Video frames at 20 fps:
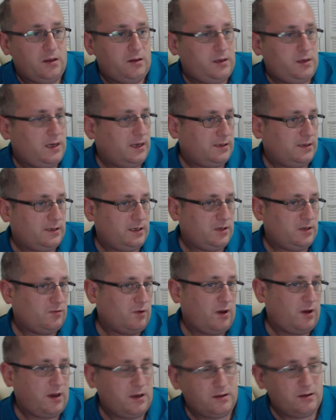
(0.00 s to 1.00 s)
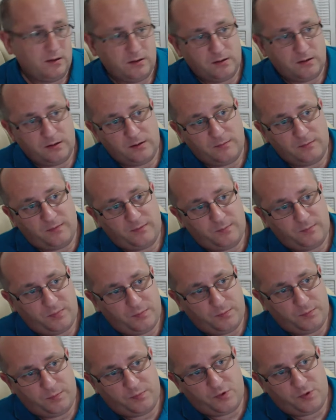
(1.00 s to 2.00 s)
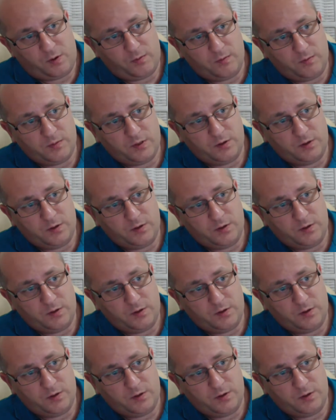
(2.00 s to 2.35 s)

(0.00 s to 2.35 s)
Yes, he's right. Problems